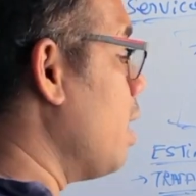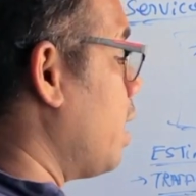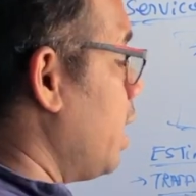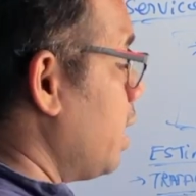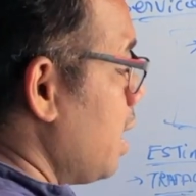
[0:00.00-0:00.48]

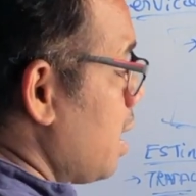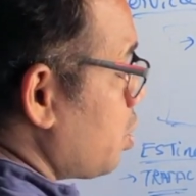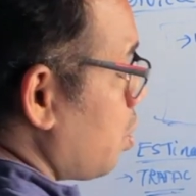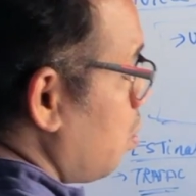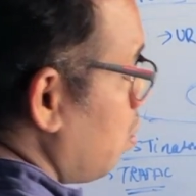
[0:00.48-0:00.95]
right?
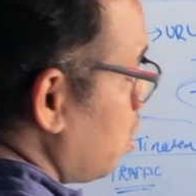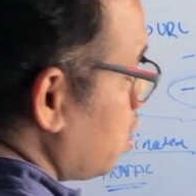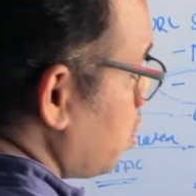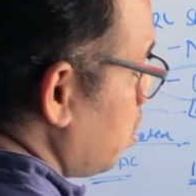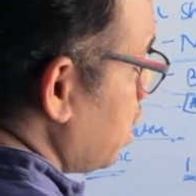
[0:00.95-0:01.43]
So
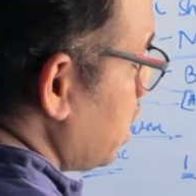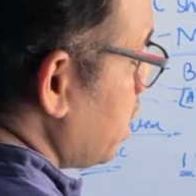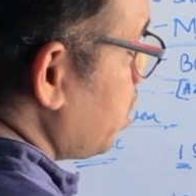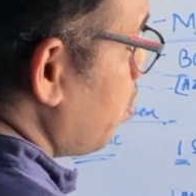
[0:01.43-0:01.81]
this is